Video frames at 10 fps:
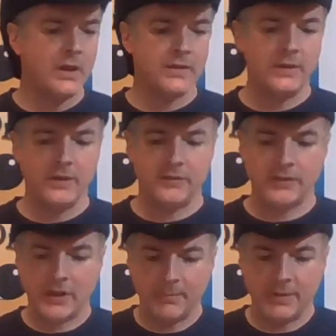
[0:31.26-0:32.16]
The
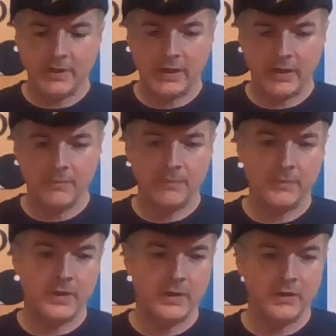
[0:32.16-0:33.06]
setup of the game
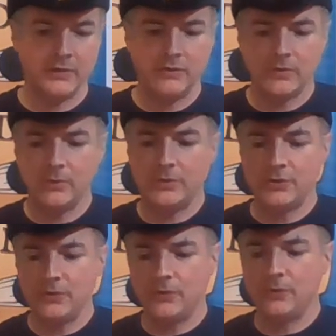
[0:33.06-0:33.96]
is you would
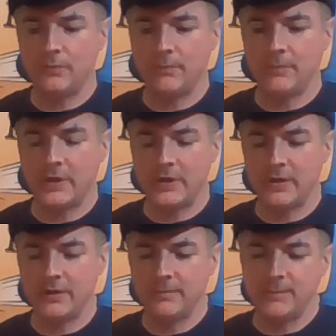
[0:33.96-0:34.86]
choose,
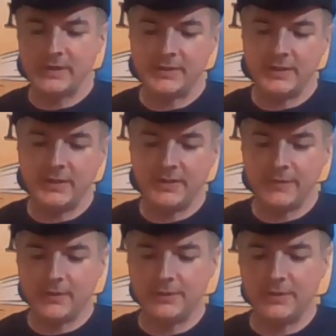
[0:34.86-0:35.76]
based on the
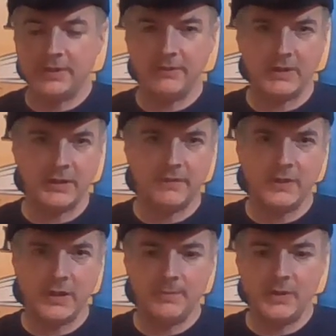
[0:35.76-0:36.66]
difficulty and the length of the
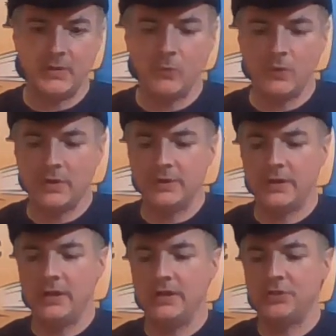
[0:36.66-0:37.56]
game that you want,
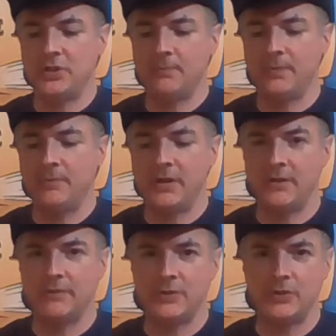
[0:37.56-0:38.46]
a ship made
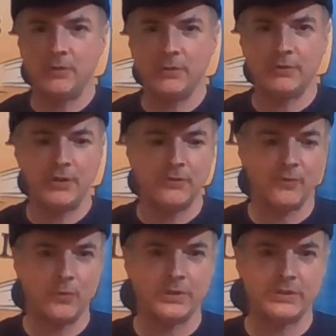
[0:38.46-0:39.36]
of 2, 3, or
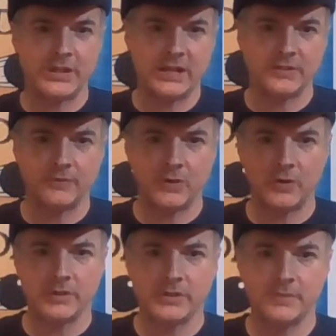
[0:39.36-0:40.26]
4 stacks of
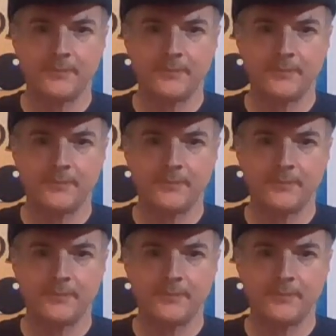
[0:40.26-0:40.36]
cards.